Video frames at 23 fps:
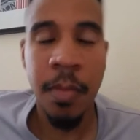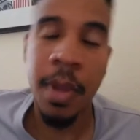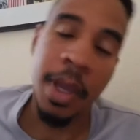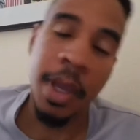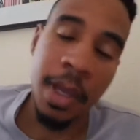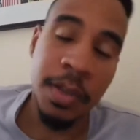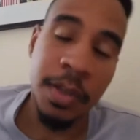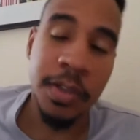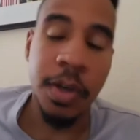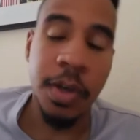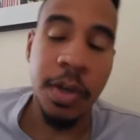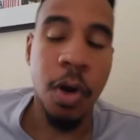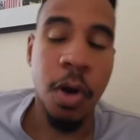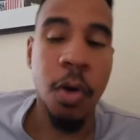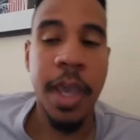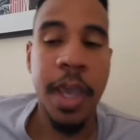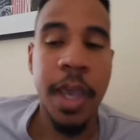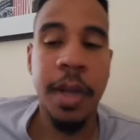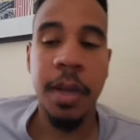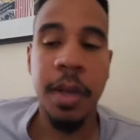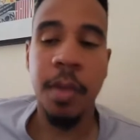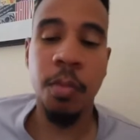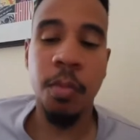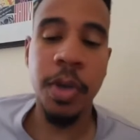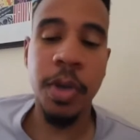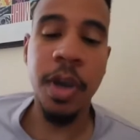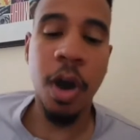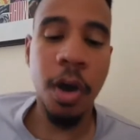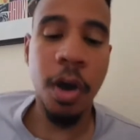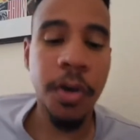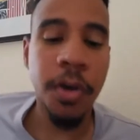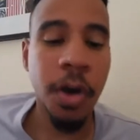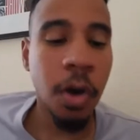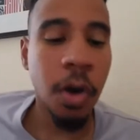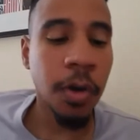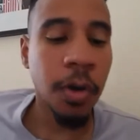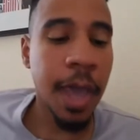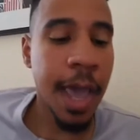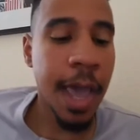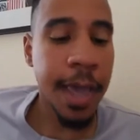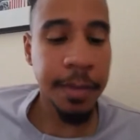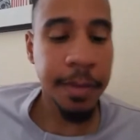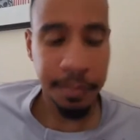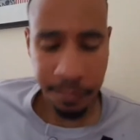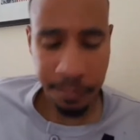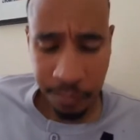So, and we all know
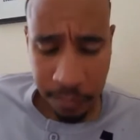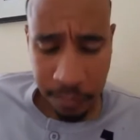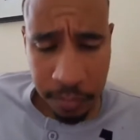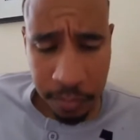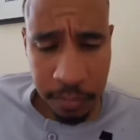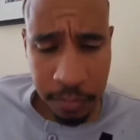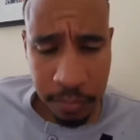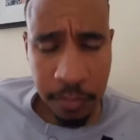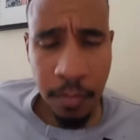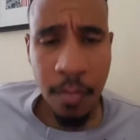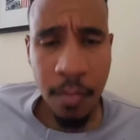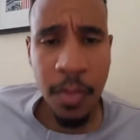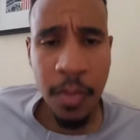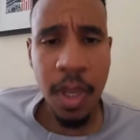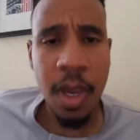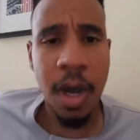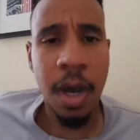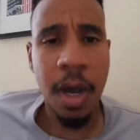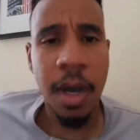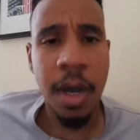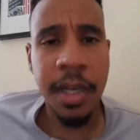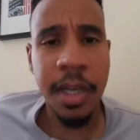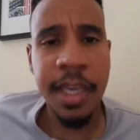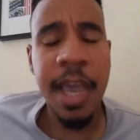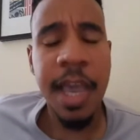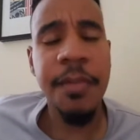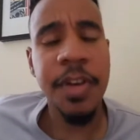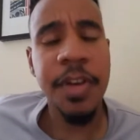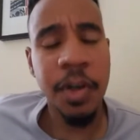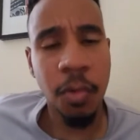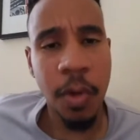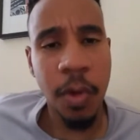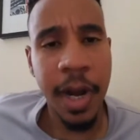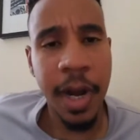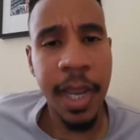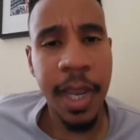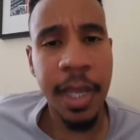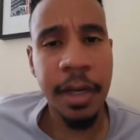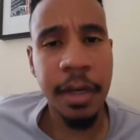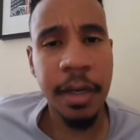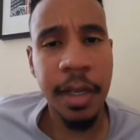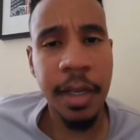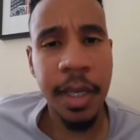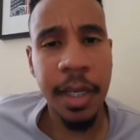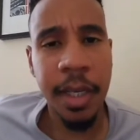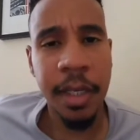that Kevin Durant
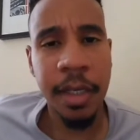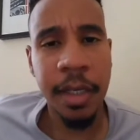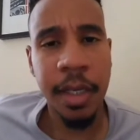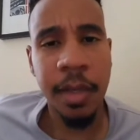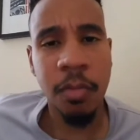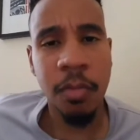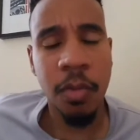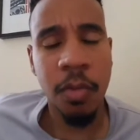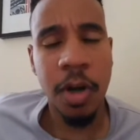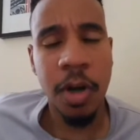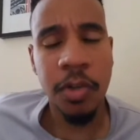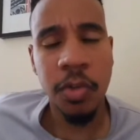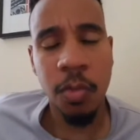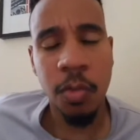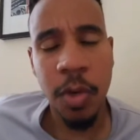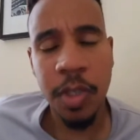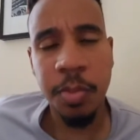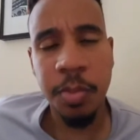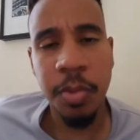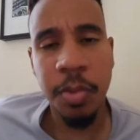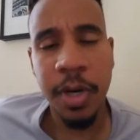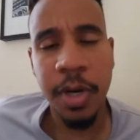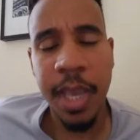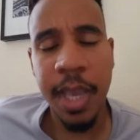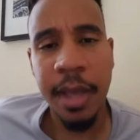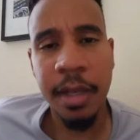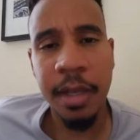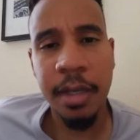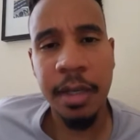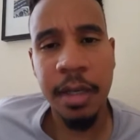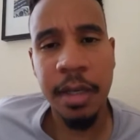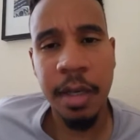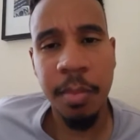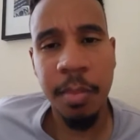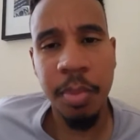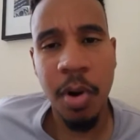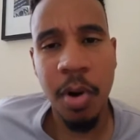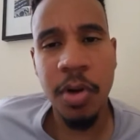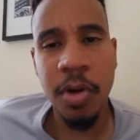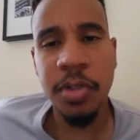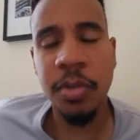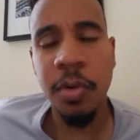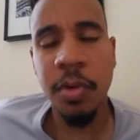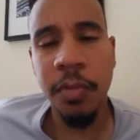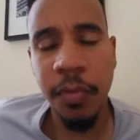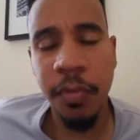and Russell Westbrook had a
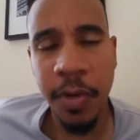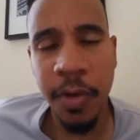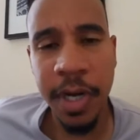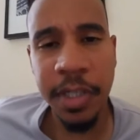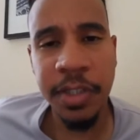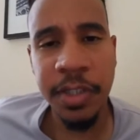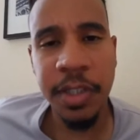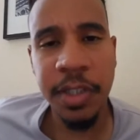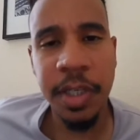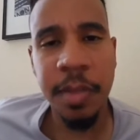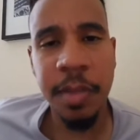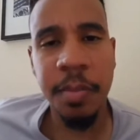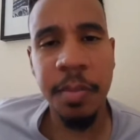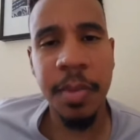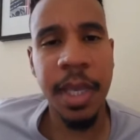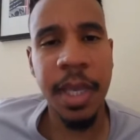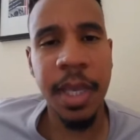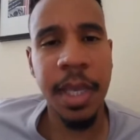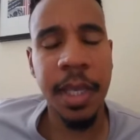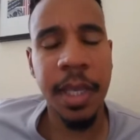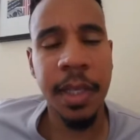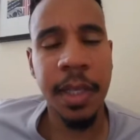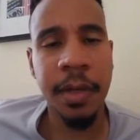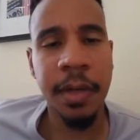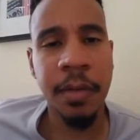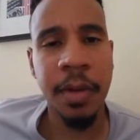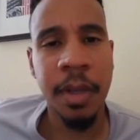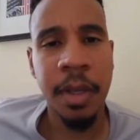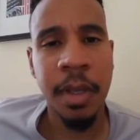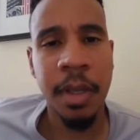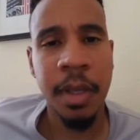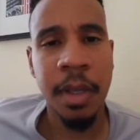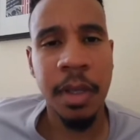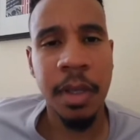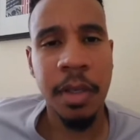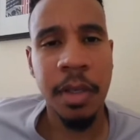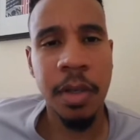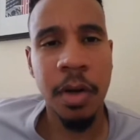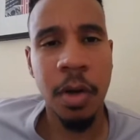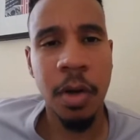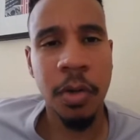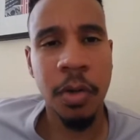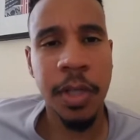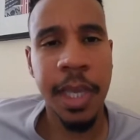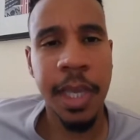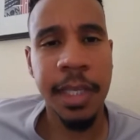personal friendship, and,
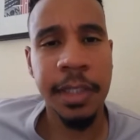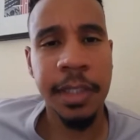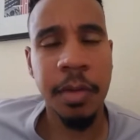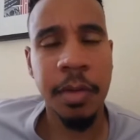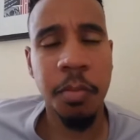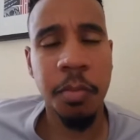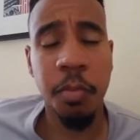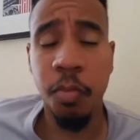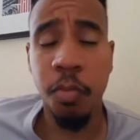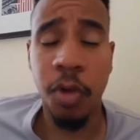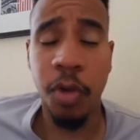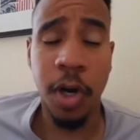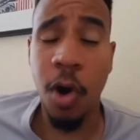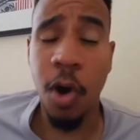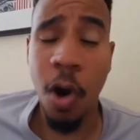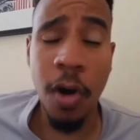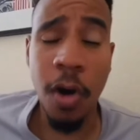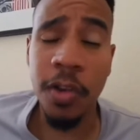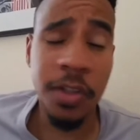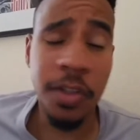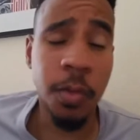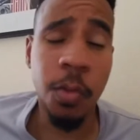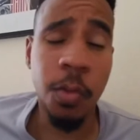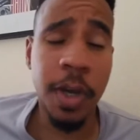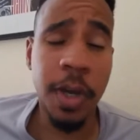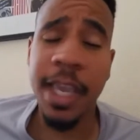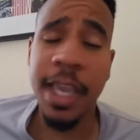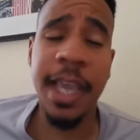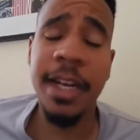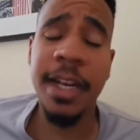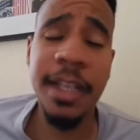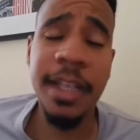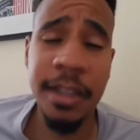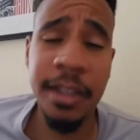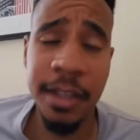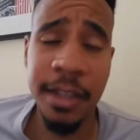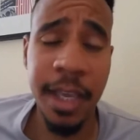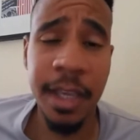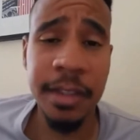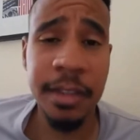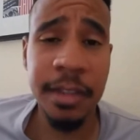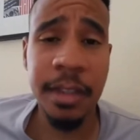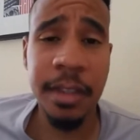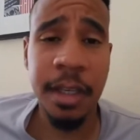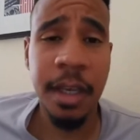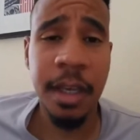they regardless of what KD
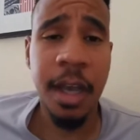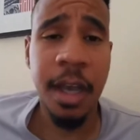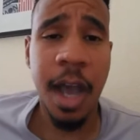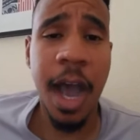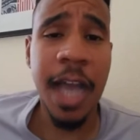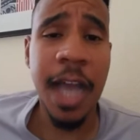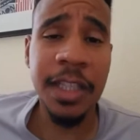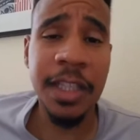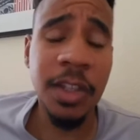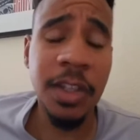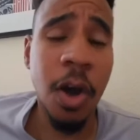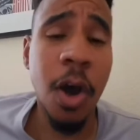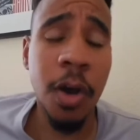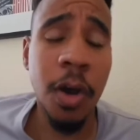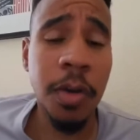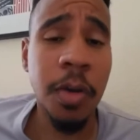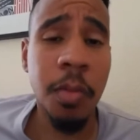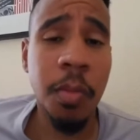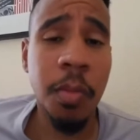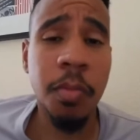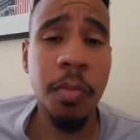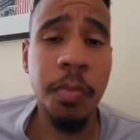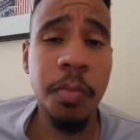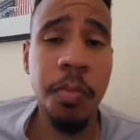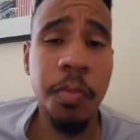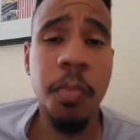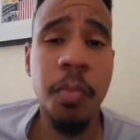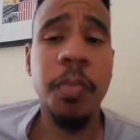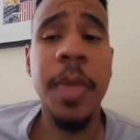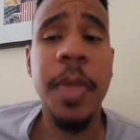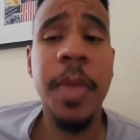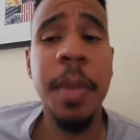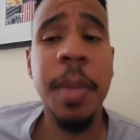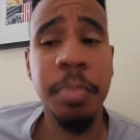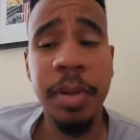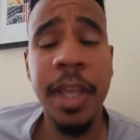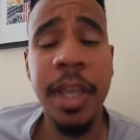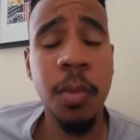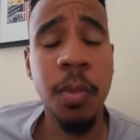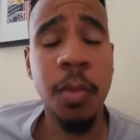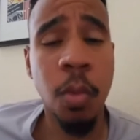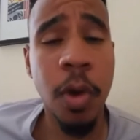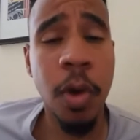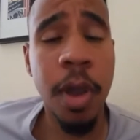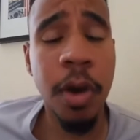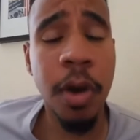thinks, I thought they played
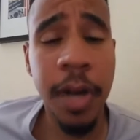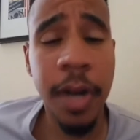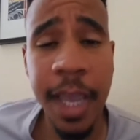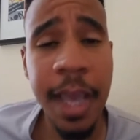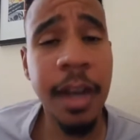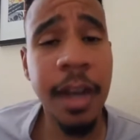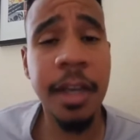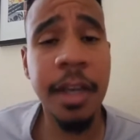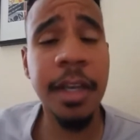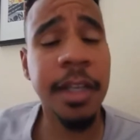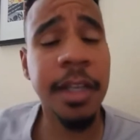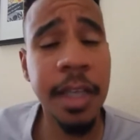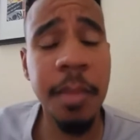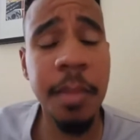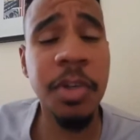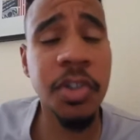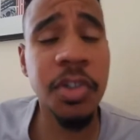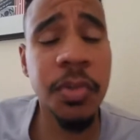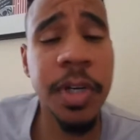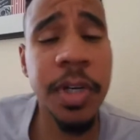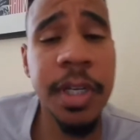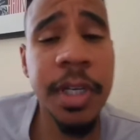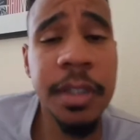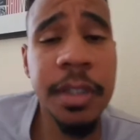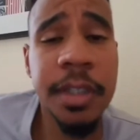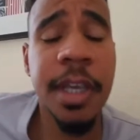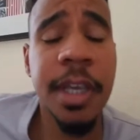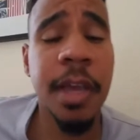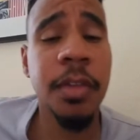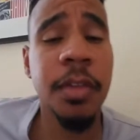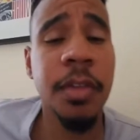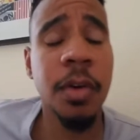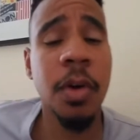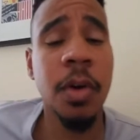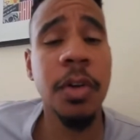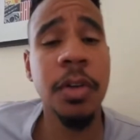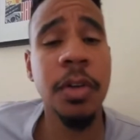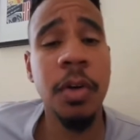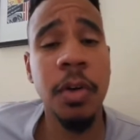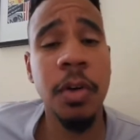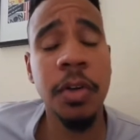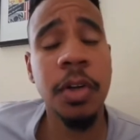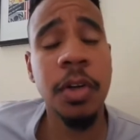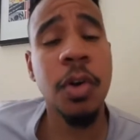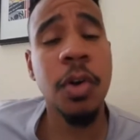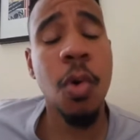well. They had a good chemistry together on
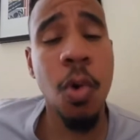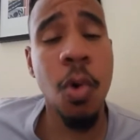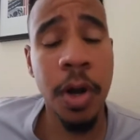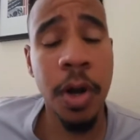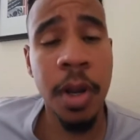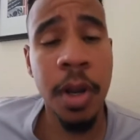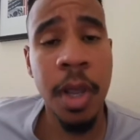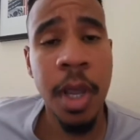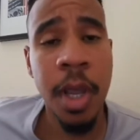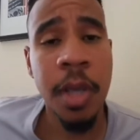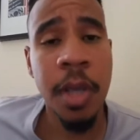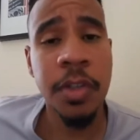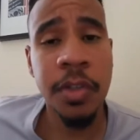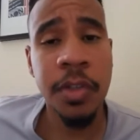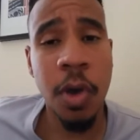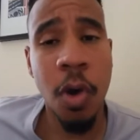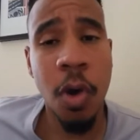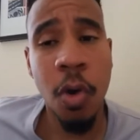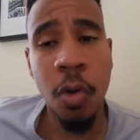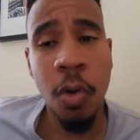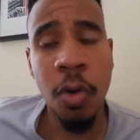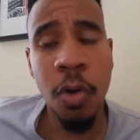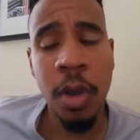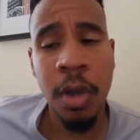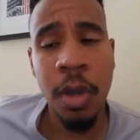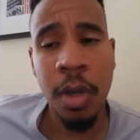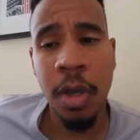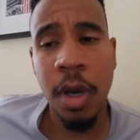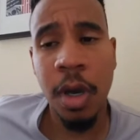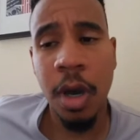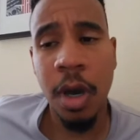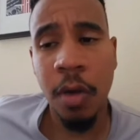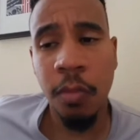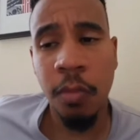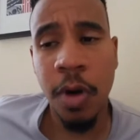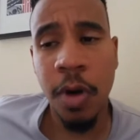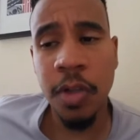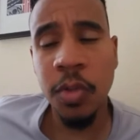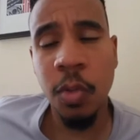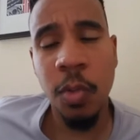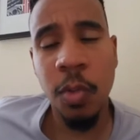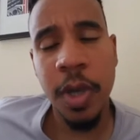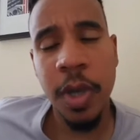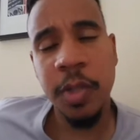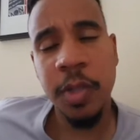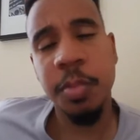the court. So Russell
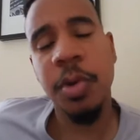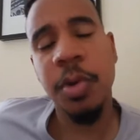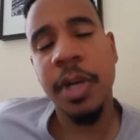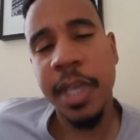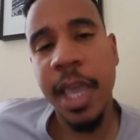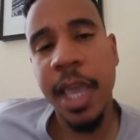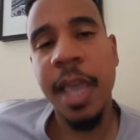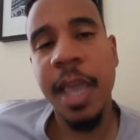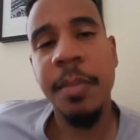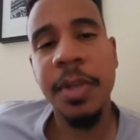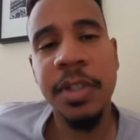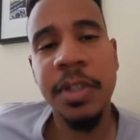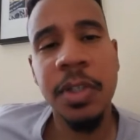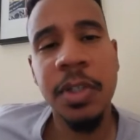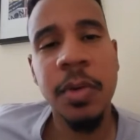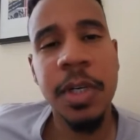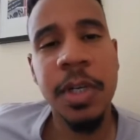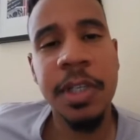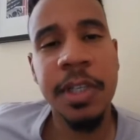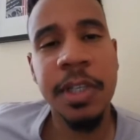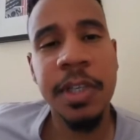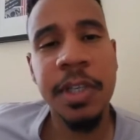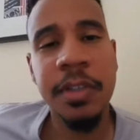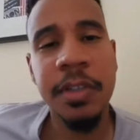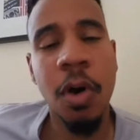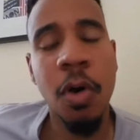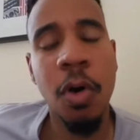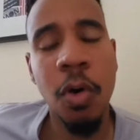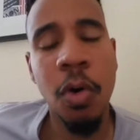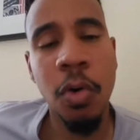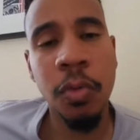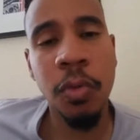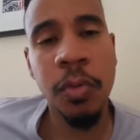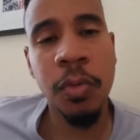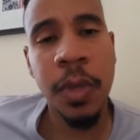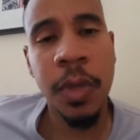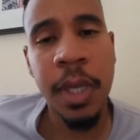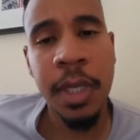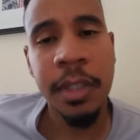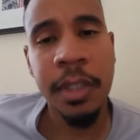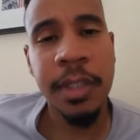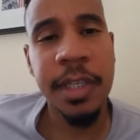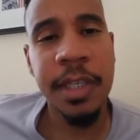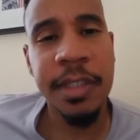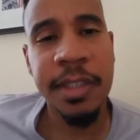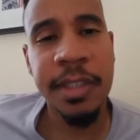Westbrook came into his own
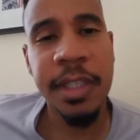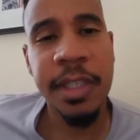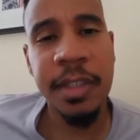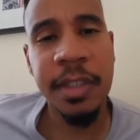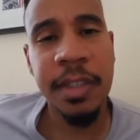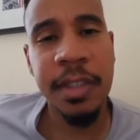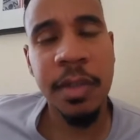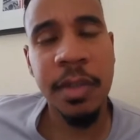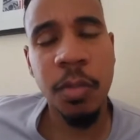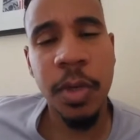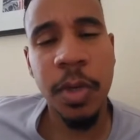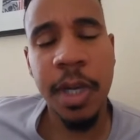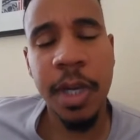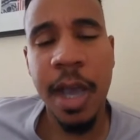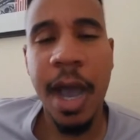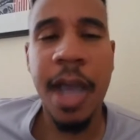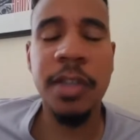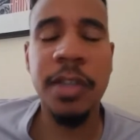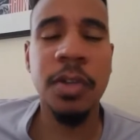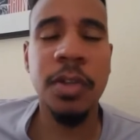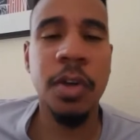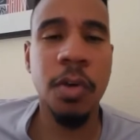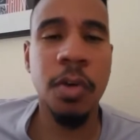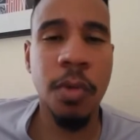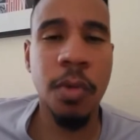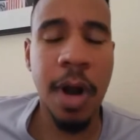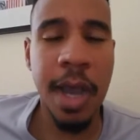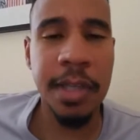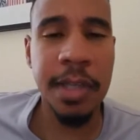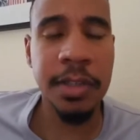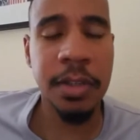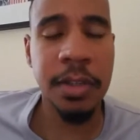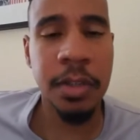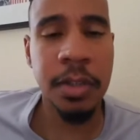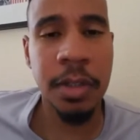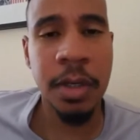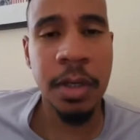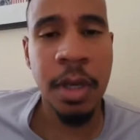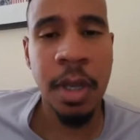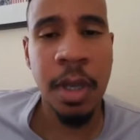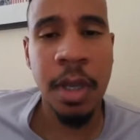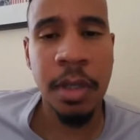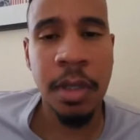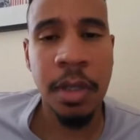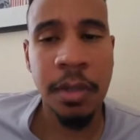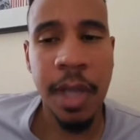this season with guys on the roster
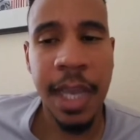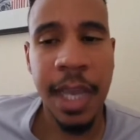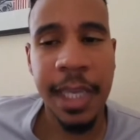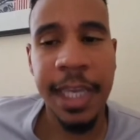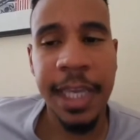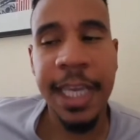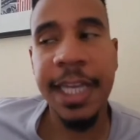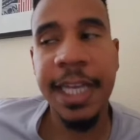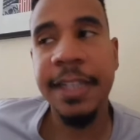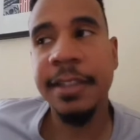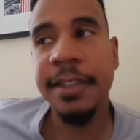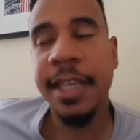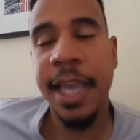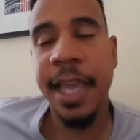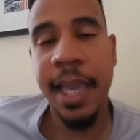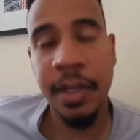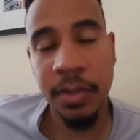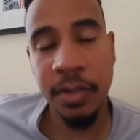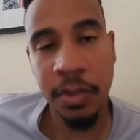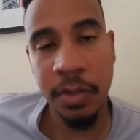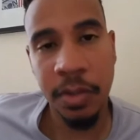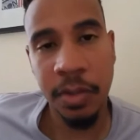like Enes Kanter.